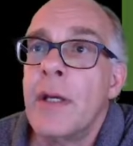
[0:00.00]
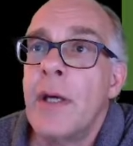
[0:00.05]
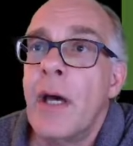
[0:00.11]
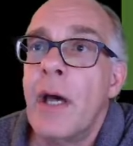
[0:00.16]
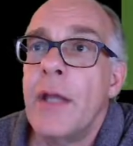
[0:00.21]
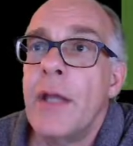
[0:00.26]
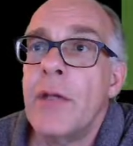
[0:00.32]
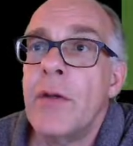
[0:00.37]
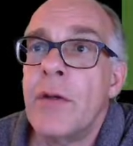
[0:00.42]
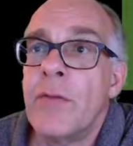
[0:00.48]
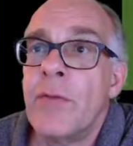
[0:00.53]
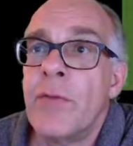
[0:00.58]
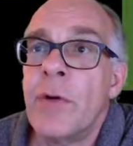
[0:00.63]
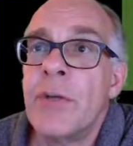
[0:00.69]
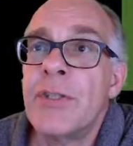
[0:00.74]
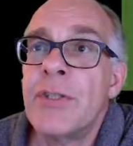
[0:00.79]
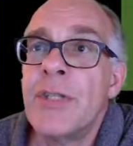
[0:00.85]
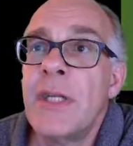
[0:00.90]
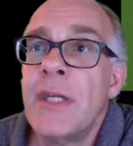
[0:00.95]

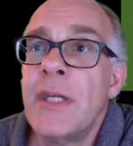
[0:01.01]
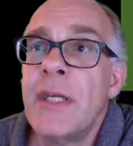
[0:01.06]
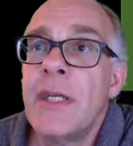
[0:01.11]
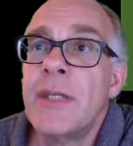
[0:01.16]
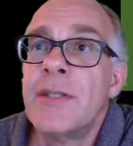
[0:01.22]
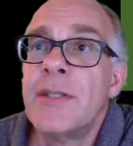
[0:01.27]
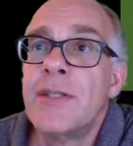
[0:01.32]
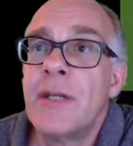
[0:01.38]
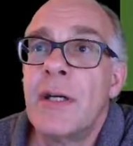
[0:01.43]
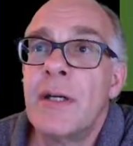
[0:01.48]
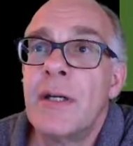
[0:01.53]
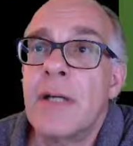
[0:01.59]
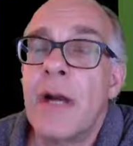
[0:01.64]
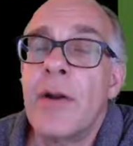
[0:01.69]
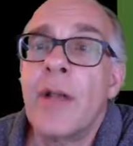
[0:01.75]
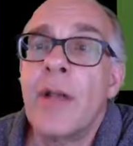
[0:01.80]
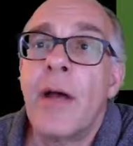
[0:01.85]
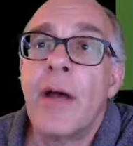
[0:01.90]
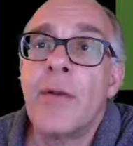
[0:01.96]
Universities
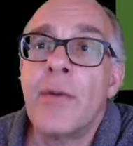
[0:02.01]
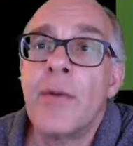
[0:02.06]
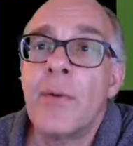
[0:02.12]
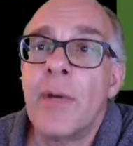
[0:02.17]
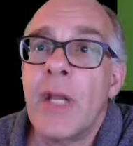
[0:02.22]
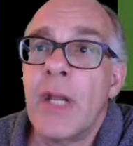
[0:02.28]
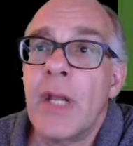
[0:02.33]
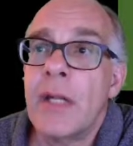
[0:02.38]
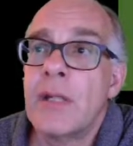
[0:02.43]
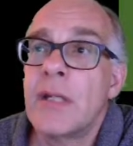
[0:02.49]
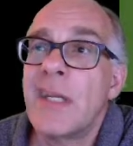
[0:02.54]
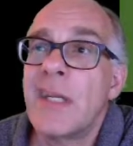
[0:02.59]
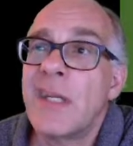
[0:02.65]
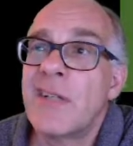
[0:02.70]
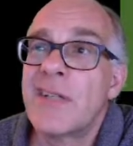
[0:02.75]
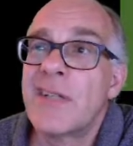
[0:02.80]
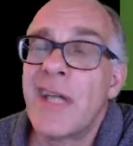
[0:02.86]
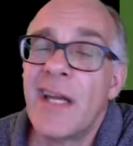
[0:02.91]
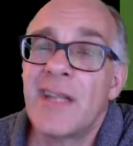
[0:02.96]
are now doing,
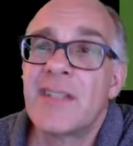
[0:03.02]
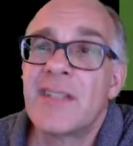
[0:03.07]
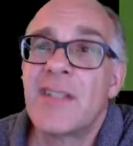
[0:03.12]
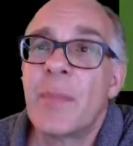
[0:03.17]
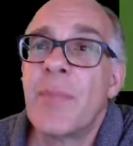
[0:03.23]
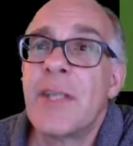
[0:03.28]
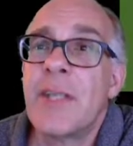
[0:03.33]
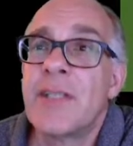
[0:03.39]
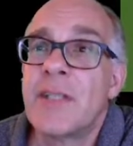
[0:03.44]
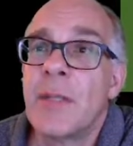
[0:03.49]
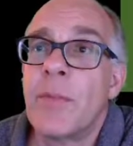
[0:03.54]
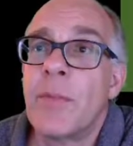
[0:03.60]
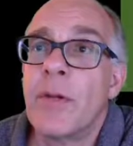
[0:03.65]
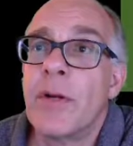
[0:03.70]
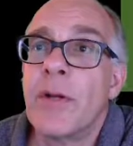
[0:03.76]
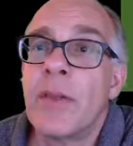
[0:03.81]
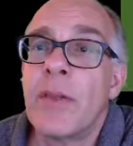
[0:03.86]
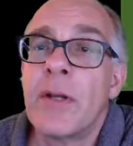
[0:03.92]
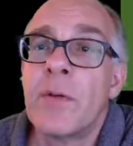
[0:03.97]
kind of something
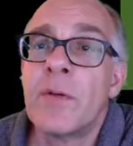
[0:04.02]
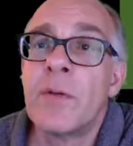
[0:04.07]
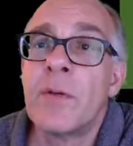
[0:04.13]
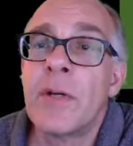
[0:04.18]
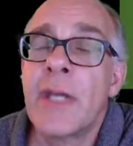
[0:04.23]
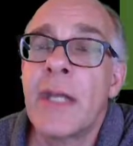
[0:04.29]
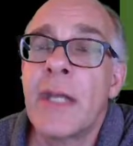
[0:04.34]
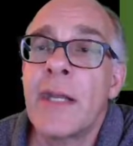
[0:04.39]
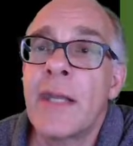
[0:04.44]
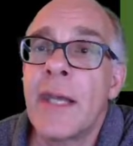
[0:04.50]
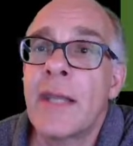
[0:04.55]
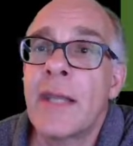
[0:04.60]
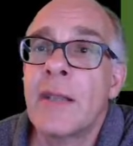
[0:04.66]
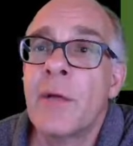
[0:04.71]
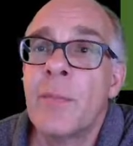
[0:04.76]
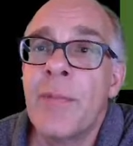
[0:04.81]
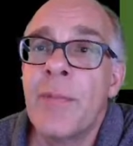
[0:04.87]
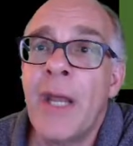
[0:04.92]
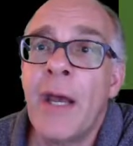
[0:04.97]
similar. They're looking at
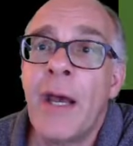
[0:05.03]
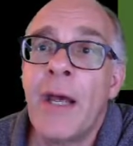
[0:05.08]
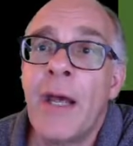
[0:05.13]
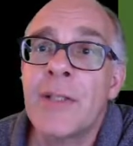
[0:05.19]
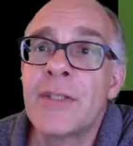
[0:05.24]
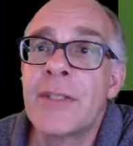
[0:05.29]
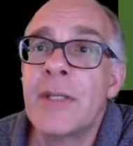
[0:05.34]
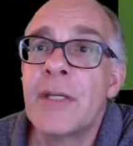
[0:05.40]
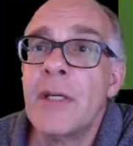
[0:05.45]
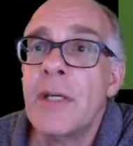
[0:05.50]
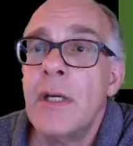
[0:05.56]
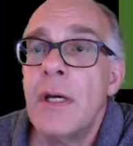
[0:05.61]
their past.